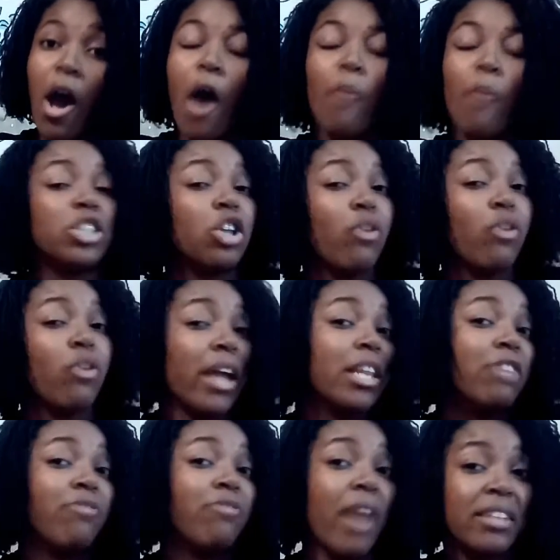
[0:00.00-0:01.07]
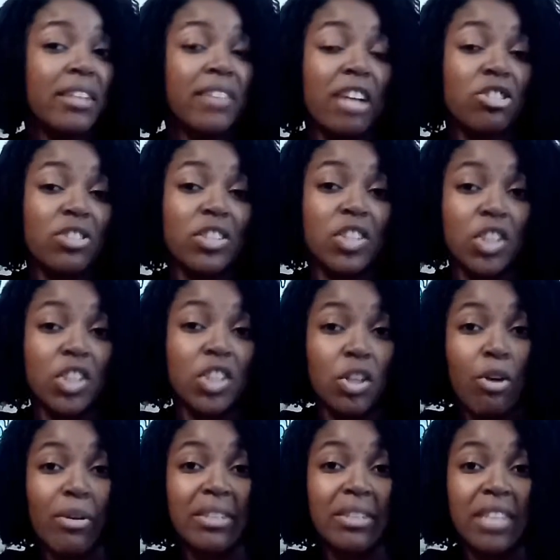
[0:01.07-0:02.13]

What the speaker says: which correctly read is actually 0 and